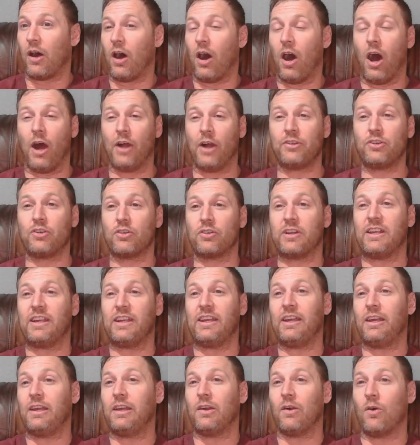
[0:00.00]
on your
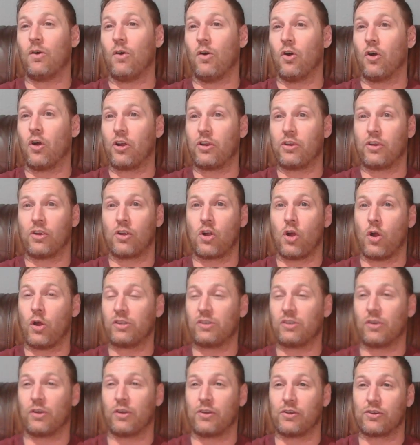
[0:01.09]
knee or you're going,
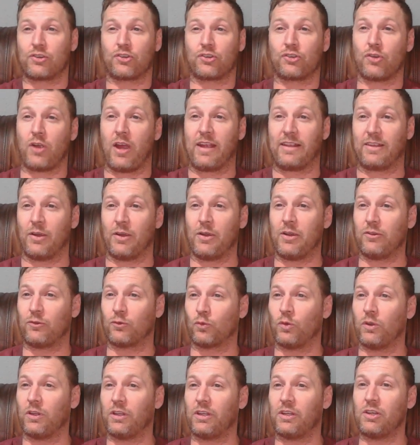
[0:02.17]
or you're straight. There is
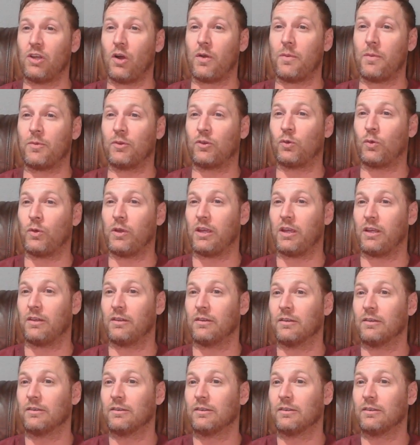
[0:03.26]
really no in between.